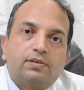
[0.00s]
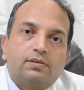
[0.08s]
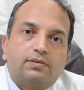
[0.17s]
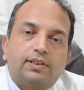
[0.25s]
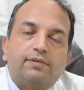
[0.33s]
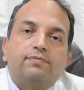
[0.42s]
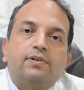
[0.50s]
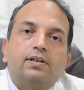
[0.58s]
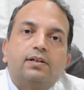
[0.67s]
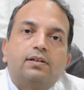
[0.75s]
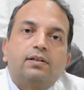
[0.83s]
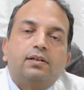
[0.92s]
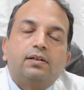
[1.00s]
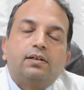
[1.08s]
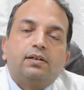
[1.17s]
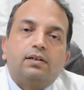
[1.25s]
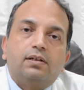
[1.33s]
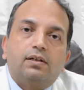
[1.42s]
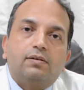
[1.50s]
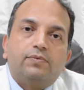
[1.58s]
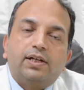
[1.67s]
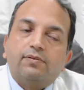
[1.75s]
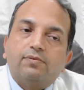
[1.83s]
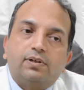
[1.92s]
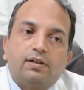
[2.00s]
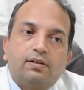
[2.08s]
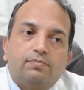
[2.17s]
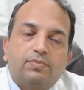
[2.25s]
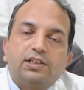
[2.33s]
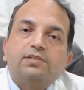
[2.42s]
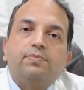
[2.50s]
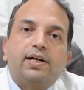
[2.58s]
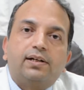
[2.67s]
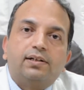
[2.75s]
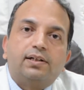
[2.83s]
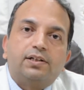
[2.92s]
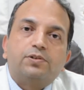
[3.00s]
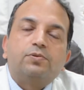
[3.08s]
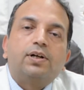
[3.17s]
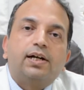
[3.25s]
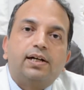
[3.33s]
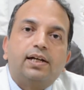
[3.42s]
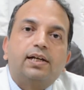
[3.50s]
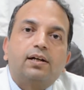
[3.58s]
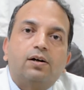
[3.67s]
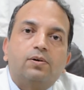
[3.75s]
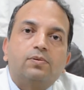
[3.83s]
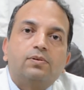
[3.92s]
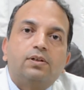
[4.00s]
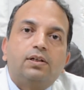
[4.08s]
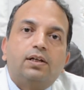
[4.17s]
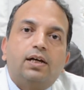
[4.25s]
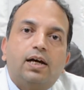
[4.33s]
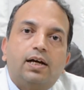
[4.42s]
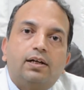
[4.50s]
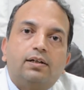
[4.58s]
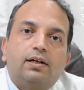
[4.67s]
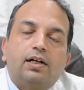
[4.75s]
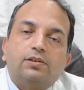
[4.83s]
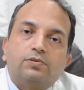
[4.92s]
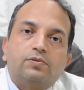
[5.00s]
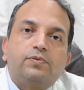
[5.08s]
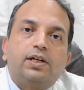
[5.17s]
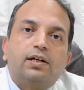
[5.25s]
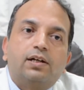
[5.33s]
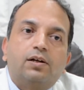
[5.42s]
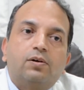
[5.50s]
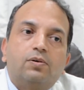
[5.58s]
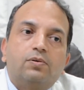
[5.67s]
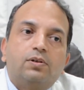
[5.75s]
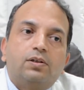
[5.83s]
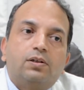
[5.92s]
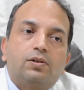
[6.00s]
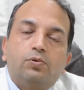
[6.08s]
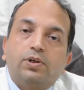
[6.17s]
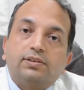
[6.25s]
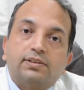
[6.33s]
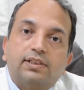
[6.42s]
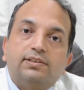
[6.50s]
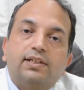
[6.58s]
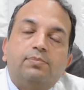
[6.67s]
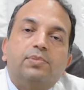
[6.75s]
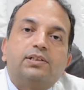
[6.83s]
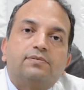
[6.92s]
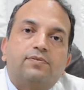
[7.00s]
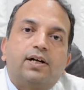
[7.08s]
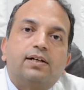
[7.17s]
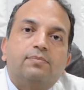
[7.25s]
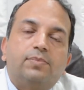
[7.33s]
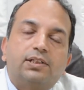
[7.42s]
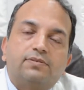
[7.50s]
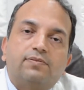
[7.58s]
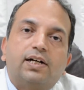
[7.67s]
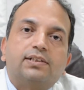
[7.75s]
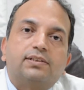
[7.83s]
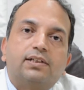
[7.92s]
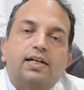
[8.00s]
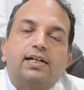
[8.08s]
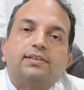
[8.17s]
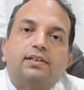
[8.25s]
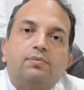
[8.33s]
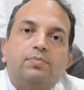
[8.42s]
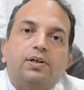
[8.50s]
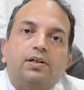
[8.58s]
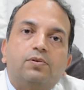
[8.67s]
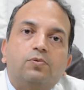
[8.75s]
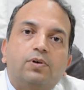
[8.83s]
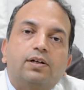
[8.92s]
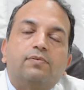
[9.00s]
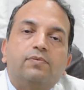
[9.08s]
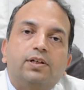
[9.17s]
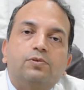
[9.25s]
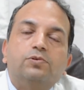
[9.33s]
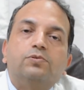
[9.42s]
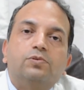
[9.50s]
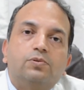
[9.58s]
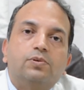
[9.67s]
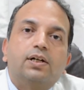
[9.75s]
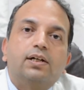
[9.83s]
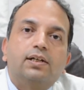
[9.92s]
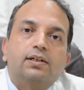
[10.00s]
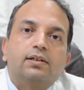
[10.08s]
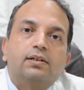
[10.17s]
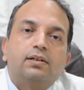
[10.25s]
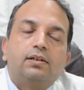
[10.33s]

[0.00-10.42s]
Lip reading: safer, we have a much better tissue handling now, and also we are now doing surgery much faster as compared to what we used to do earlier.